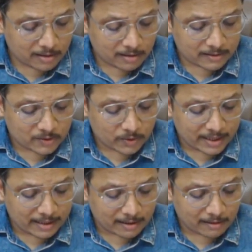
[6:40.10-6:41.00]
So
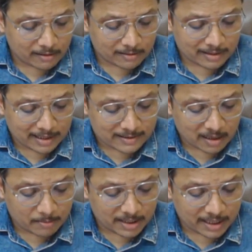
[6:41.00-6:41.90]
here there is a
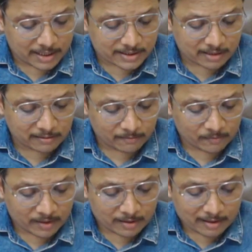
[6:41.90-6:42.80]
communication
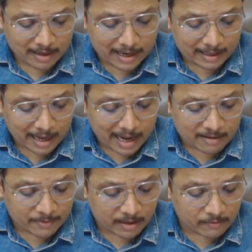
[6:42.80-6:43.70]
at high
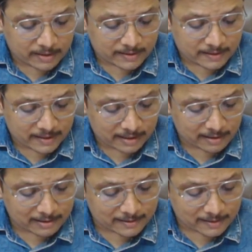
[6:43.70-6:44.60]
frequency
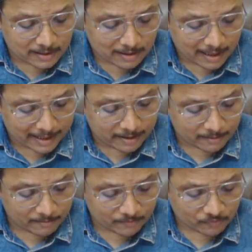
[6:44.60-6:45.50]
signals, right?
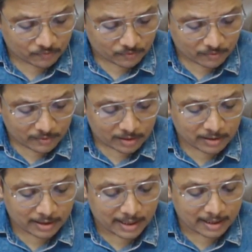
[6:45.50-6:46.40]

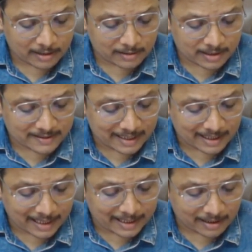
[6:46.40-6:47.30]
Here this
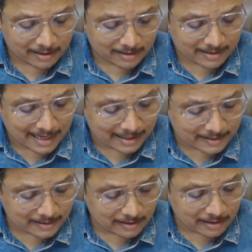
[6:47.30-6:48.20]
satellite that
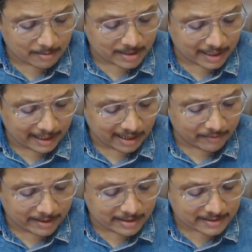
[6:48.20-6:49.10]
is communicating
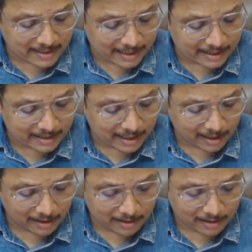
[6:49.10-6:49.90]
with disc antenna,